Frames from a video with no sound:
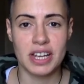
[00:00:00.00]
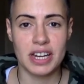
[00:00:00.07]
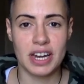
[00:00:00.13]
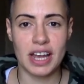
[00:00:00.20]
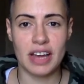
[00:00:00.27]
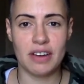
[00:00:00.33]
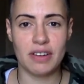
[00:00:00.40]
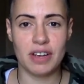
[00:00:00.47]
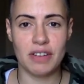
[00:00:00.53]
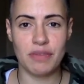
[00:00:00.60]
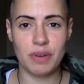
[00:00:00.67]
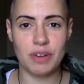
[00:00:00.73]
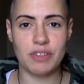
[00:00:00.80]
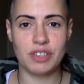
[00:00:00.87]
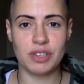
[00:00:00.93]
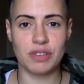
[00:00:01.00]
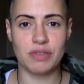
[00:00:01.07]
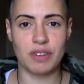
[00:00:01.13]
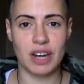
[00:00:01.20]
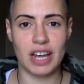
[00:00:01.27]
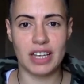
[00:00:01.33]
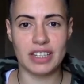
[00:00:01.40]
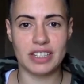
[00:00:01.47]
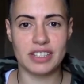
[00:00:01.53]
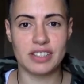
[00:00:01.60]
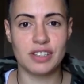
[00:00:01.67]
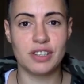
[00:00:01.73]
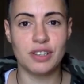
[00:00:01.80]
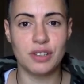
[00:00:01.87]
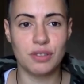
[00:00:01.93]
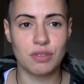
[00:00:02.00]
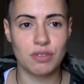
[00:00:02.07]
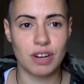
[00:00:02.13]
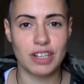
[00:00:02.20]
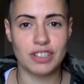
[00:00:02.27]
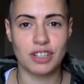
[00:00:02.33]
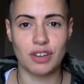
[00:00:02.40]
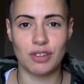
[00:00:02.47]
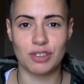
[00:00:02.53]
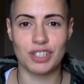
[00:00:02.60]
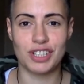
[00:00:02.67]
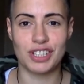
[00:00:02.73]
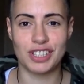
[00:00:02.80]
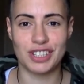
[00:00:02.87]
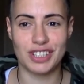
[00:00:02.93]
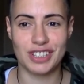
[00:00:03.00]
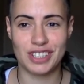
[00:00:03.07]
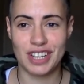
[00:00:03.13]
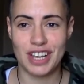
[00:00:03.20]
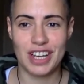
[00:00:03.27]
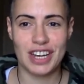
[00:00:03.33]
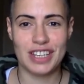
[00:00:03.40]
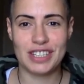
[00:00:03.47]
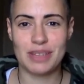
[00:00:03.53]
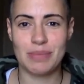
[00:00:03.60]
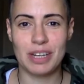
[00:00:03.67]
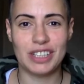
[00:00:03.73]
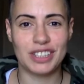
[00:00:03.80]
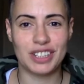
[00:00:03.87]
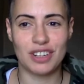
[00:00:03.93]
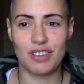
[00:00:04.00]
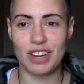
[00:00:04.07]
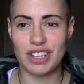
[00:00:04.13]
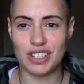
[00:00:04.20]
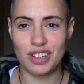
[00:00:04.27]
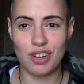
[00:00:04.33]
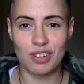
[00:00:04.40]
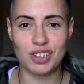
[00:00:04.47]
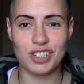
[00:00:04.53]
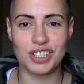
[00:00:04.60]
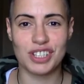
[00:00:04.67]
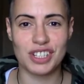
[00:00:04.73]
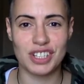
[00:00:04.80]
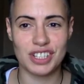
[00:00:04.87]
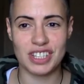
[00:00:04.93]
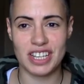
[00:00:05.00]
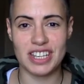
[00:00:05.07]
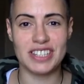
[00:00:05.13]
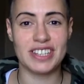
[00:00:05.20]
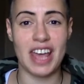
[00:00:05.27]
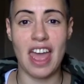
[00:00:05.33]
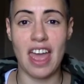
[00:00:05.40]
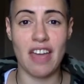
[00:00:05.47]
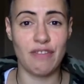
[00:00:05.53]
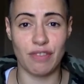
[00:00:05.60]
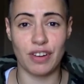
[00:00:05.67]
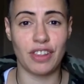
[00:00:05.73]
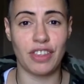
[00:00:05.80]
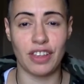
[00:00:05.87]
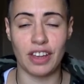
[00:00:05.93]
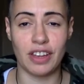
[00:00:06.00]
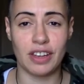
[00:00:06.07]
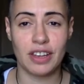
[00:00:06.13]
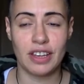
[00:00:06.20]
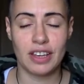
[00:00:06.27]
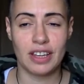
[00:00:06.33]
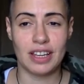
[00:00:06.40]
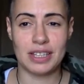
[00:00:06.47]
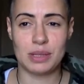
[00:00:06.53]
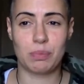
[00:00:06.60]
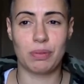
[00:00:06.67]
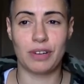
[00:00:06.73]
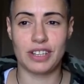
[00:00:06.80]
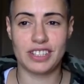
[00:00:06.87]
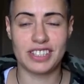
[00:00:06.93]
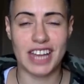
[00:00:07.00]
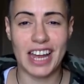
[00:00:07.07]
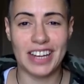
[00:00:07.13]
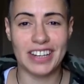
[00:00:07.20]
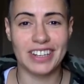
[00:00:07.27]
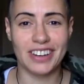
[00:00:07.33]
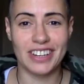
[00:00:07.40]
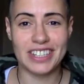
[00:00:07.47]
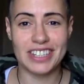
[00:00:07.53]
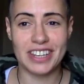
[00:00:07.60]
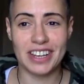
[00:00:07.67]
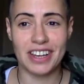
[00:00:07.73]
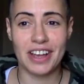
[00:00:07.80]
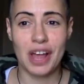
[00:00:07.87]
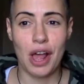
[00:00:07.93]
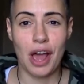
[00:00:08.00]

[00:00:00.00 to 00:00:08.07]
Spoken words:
Now, if we sort of relate this to greater consciousness, let's imagine that greater consciousness is everything. That's a pretty standard idea.